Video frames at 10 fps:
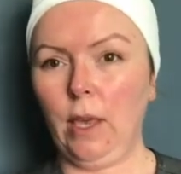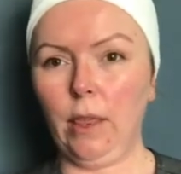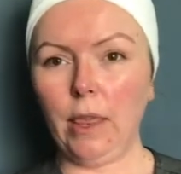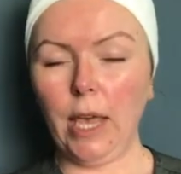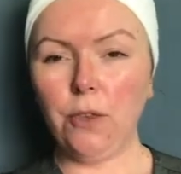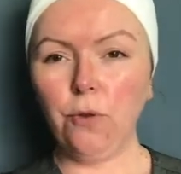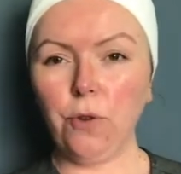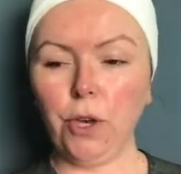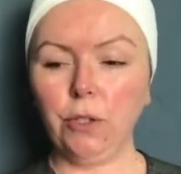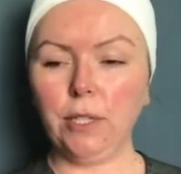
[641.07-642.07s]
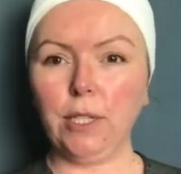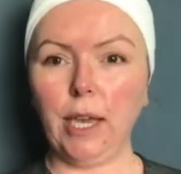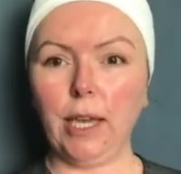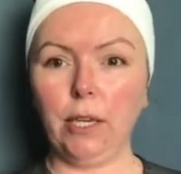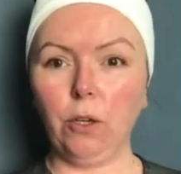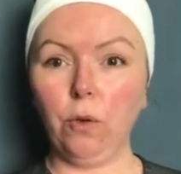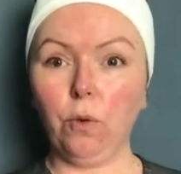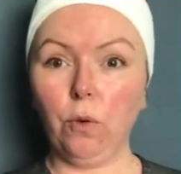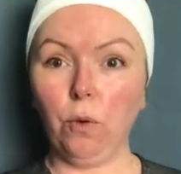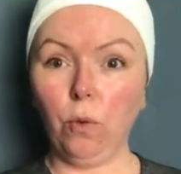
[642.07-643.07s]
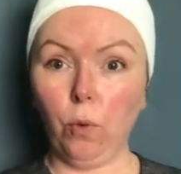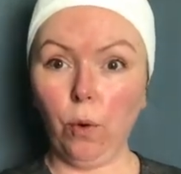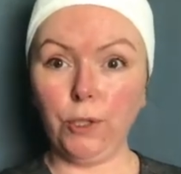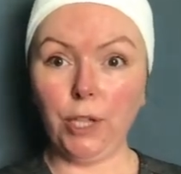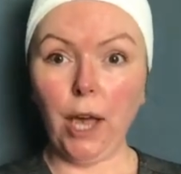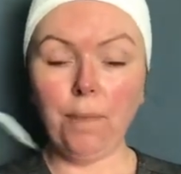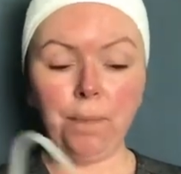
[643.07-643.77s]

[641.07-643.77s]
then you're going to take your water